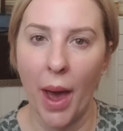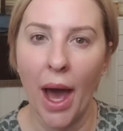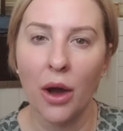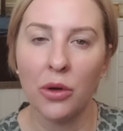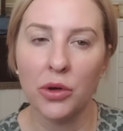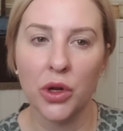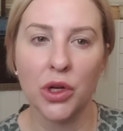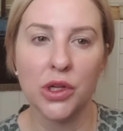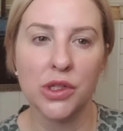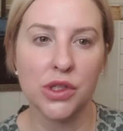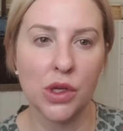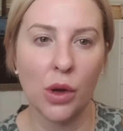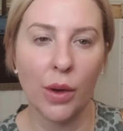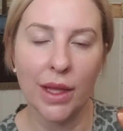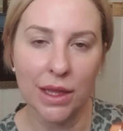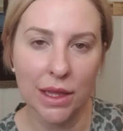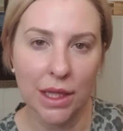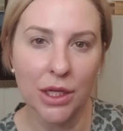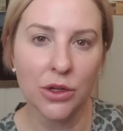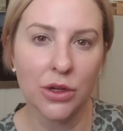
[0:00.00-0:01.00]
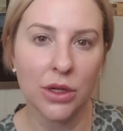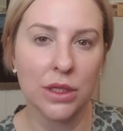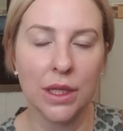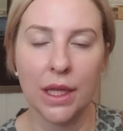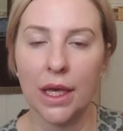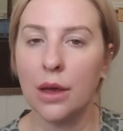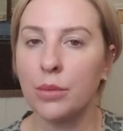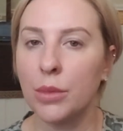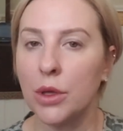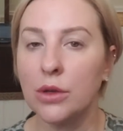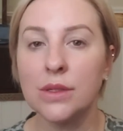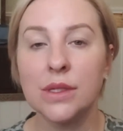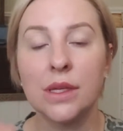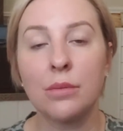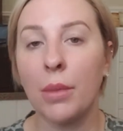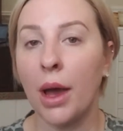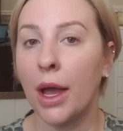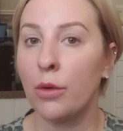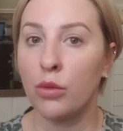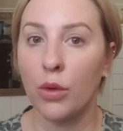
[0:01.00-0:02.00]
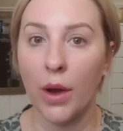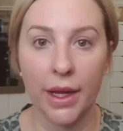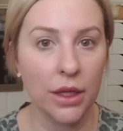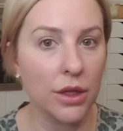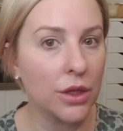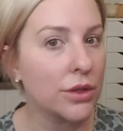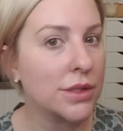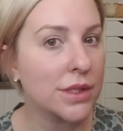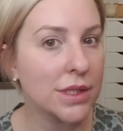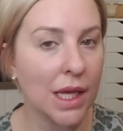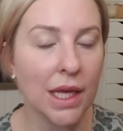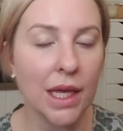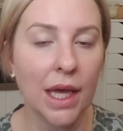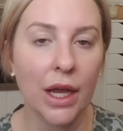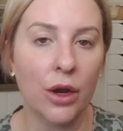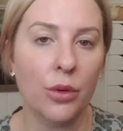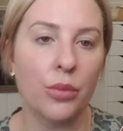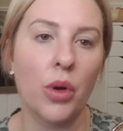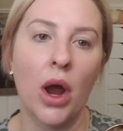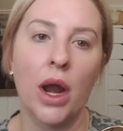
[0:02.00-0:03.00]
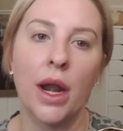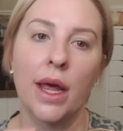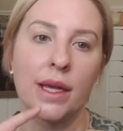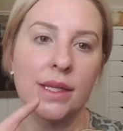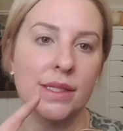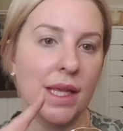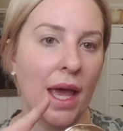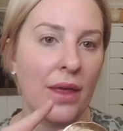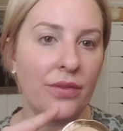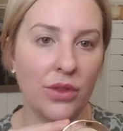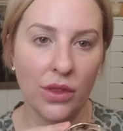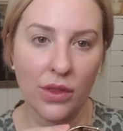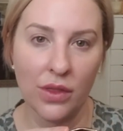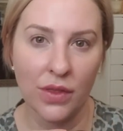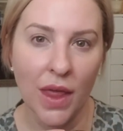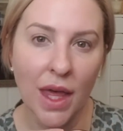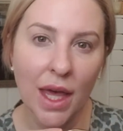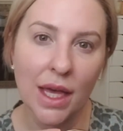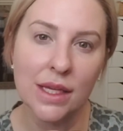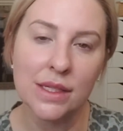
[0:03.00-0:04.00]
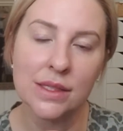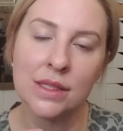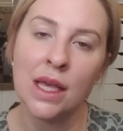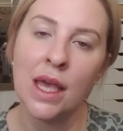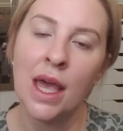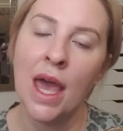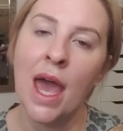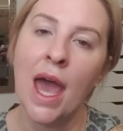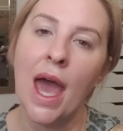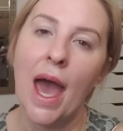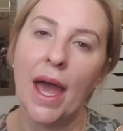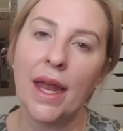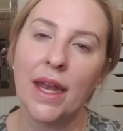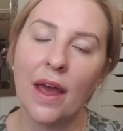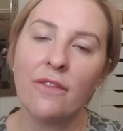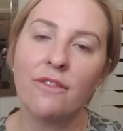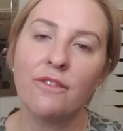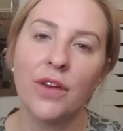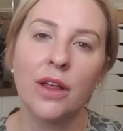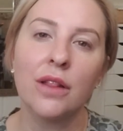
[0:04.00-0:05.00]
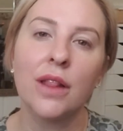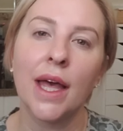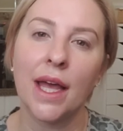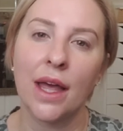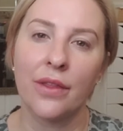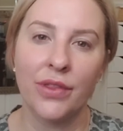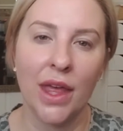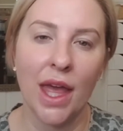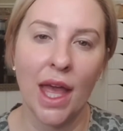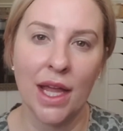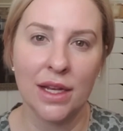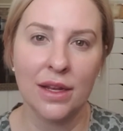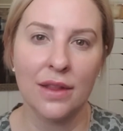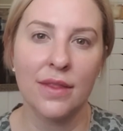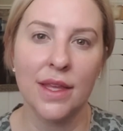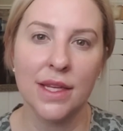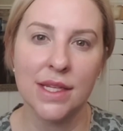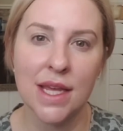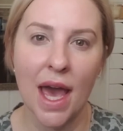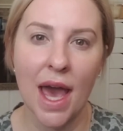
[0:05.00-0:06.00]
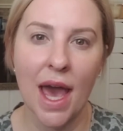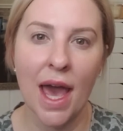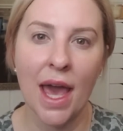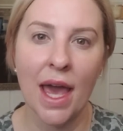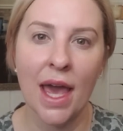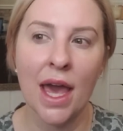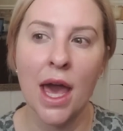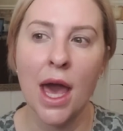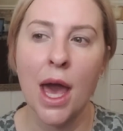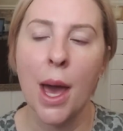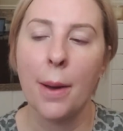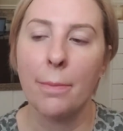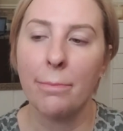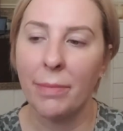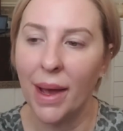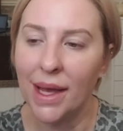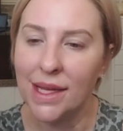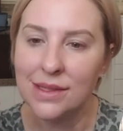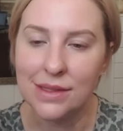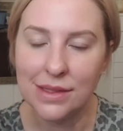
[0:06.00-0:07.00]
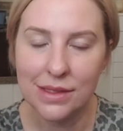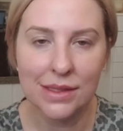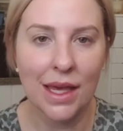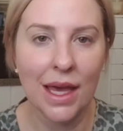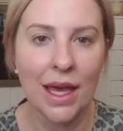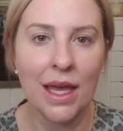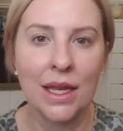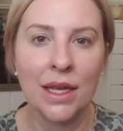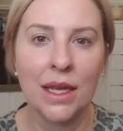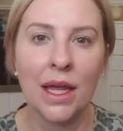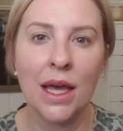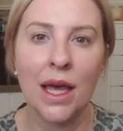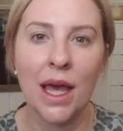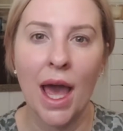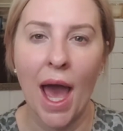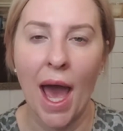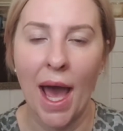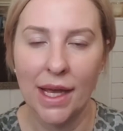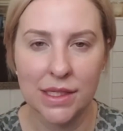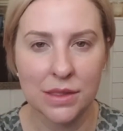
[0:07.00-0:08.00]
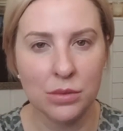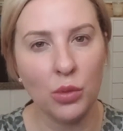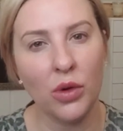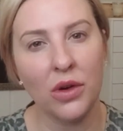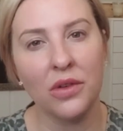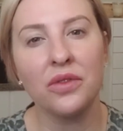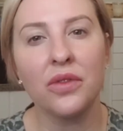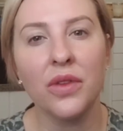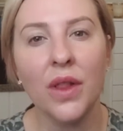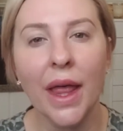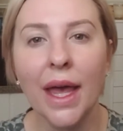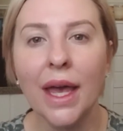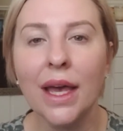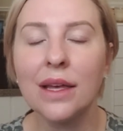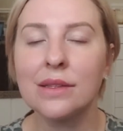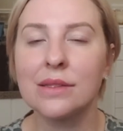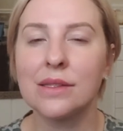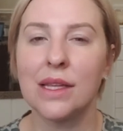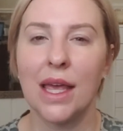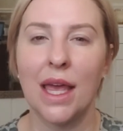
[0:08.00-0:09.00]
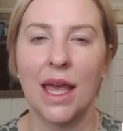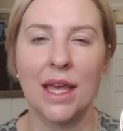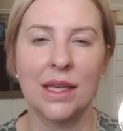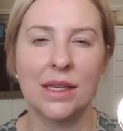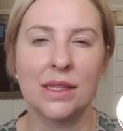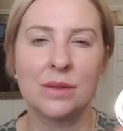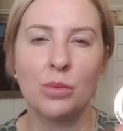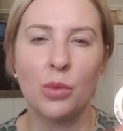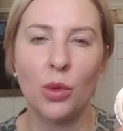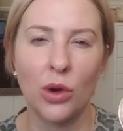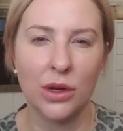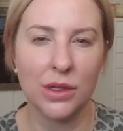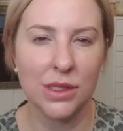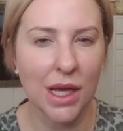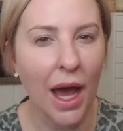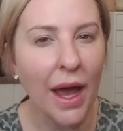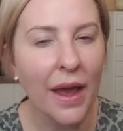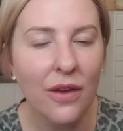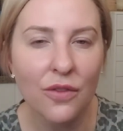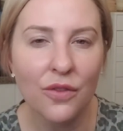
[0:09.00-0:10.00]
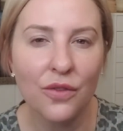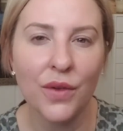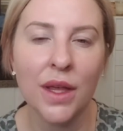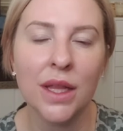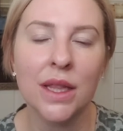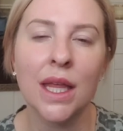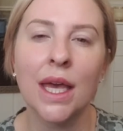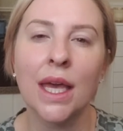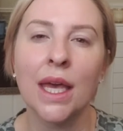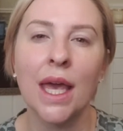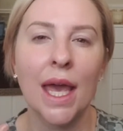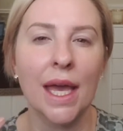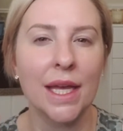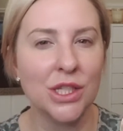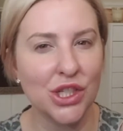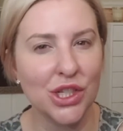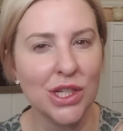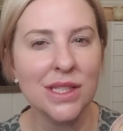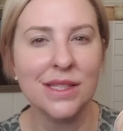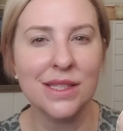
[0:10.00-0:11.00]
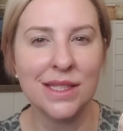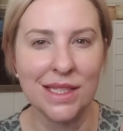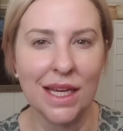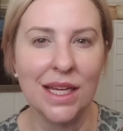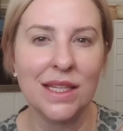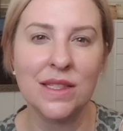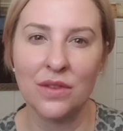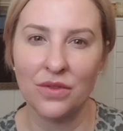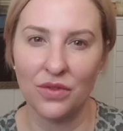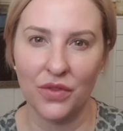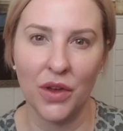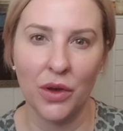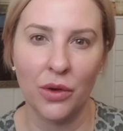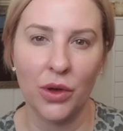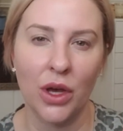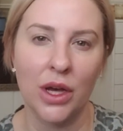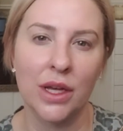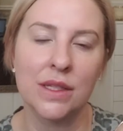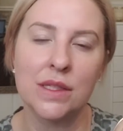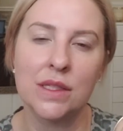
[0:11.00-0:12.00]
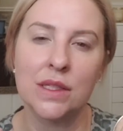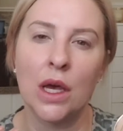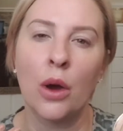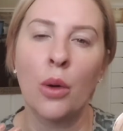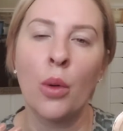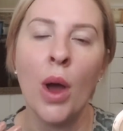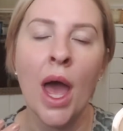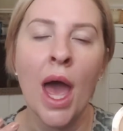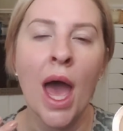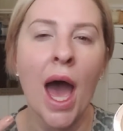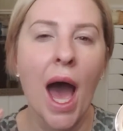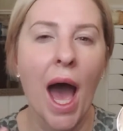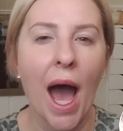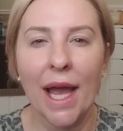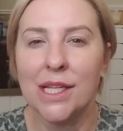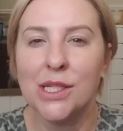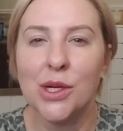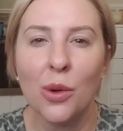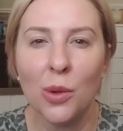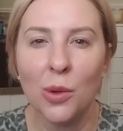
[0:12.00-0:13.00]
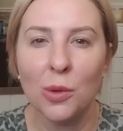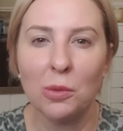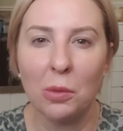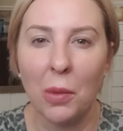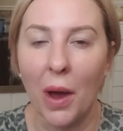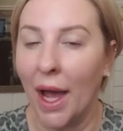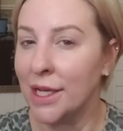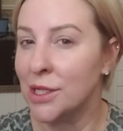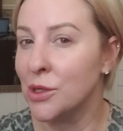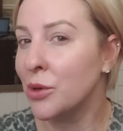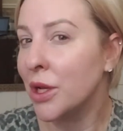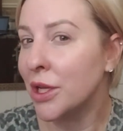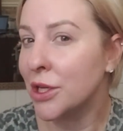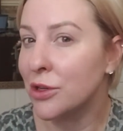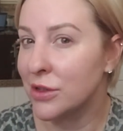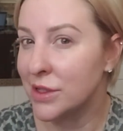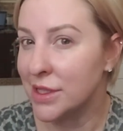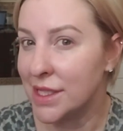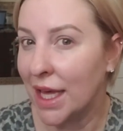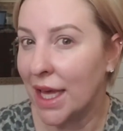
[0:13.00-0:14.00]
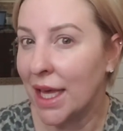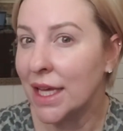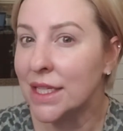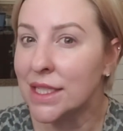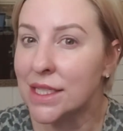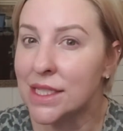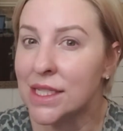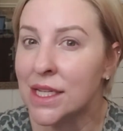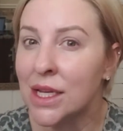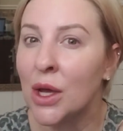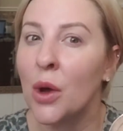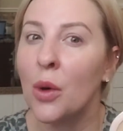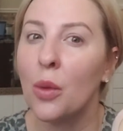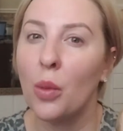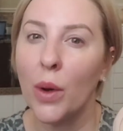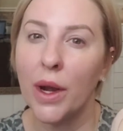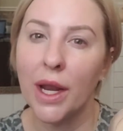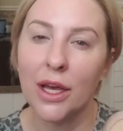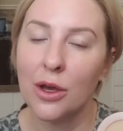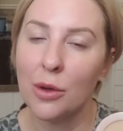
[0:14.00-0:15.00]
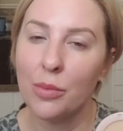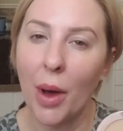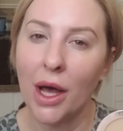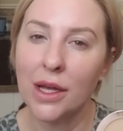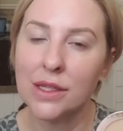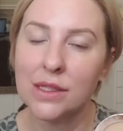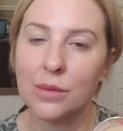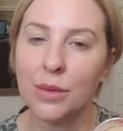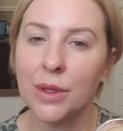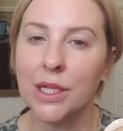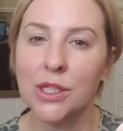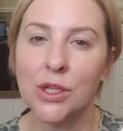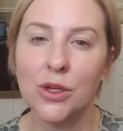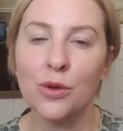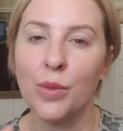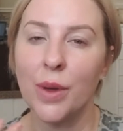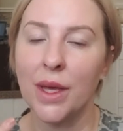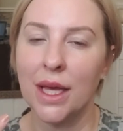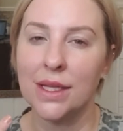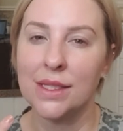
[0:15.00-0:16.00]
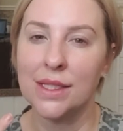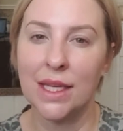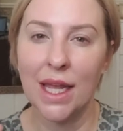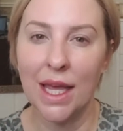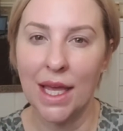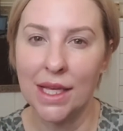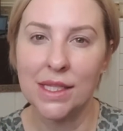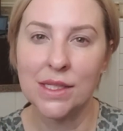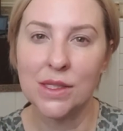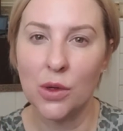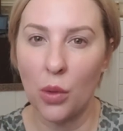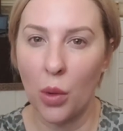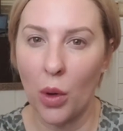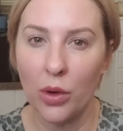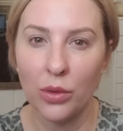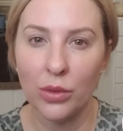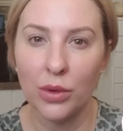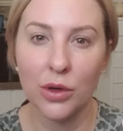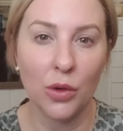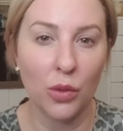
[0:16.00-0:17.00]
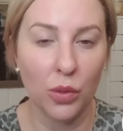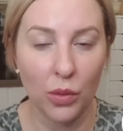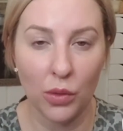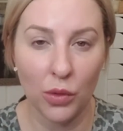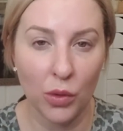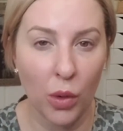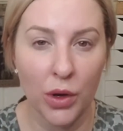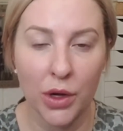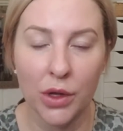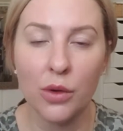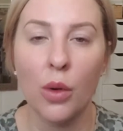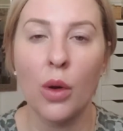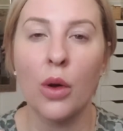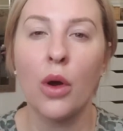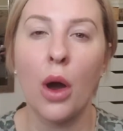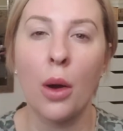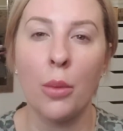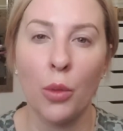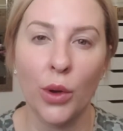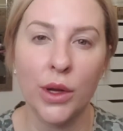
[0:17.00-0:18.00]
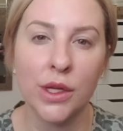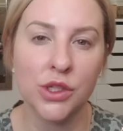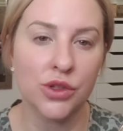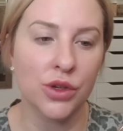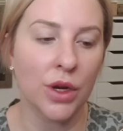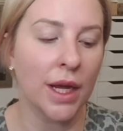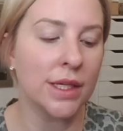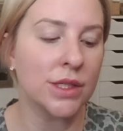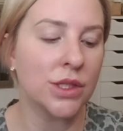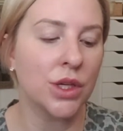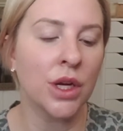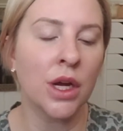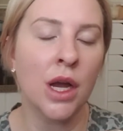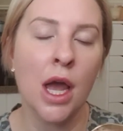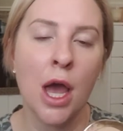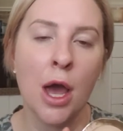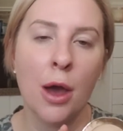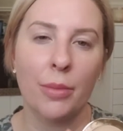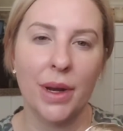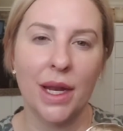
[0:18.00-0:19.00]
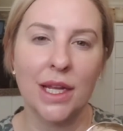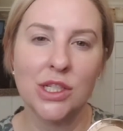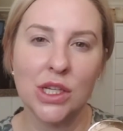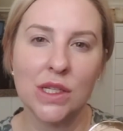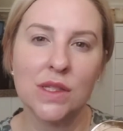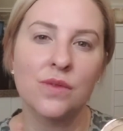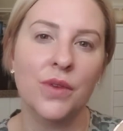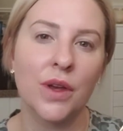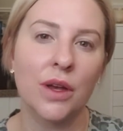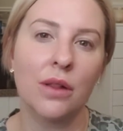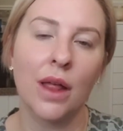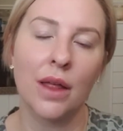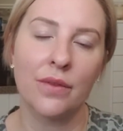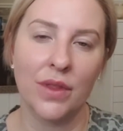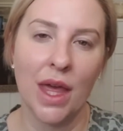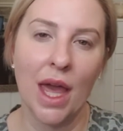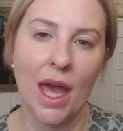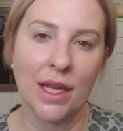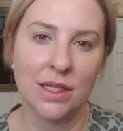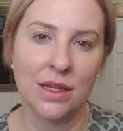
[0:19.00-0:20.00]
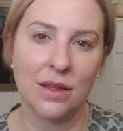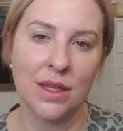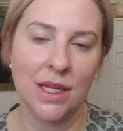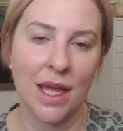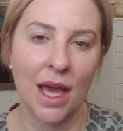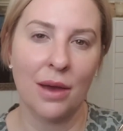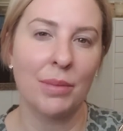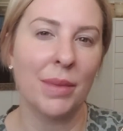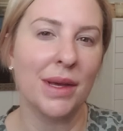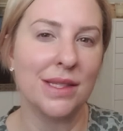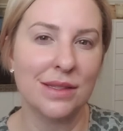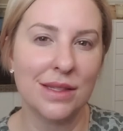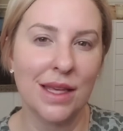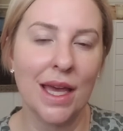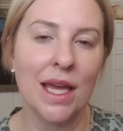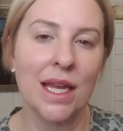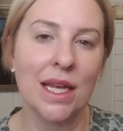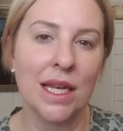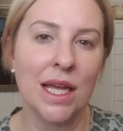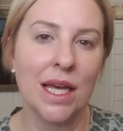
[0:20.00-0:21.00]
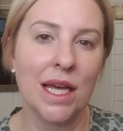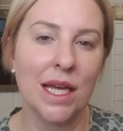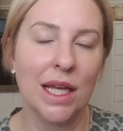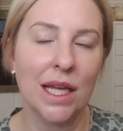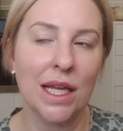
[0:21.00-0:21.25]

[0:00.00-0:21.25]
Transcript: powder, so I literally am using my regular skincare products and then this, and I feel like at the end of the day, my skin has more flakes, is more tight feeling, it just doesn't feel good. So I don't I don't understand what it could possibly do because it is quote quote unquote a moisturizer, but I just feel at the end of the day my skin